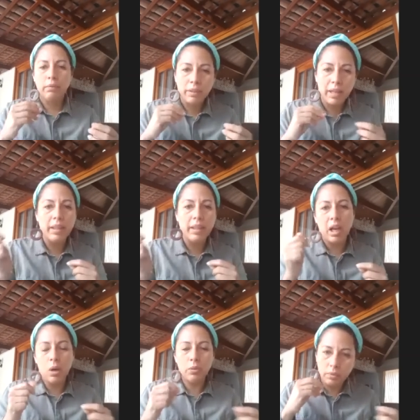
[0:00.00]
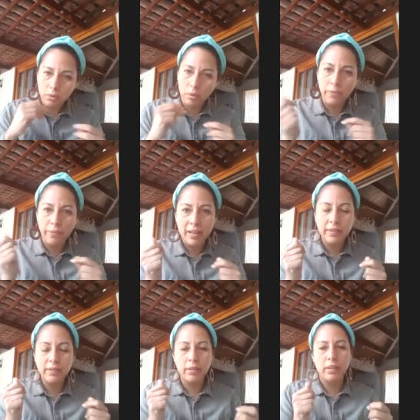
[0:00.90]
getting out so
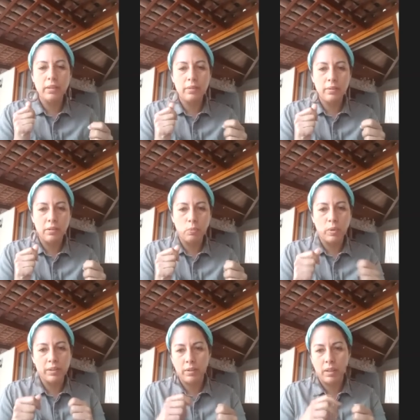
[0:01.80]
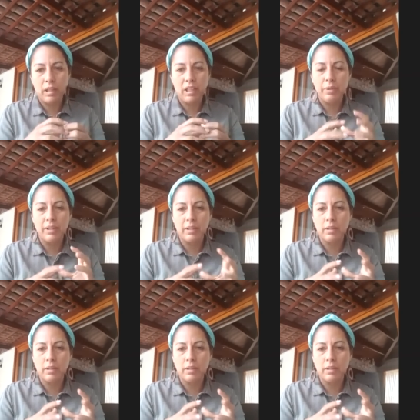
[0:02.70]
fast it was a little bit